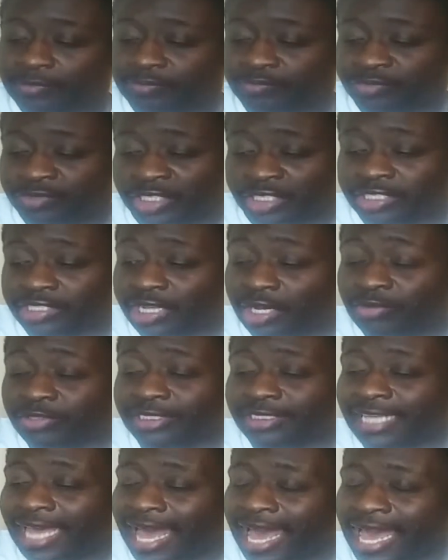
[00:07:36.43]
The sauce is
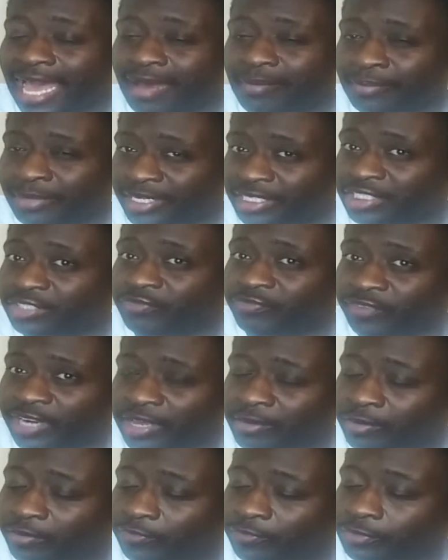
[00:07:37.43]
hot, but it's
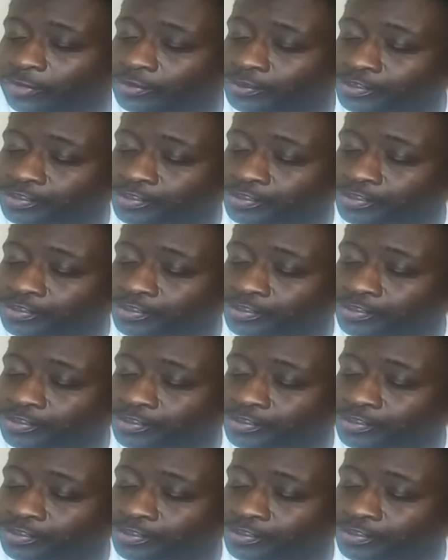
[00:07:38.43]
flavorful.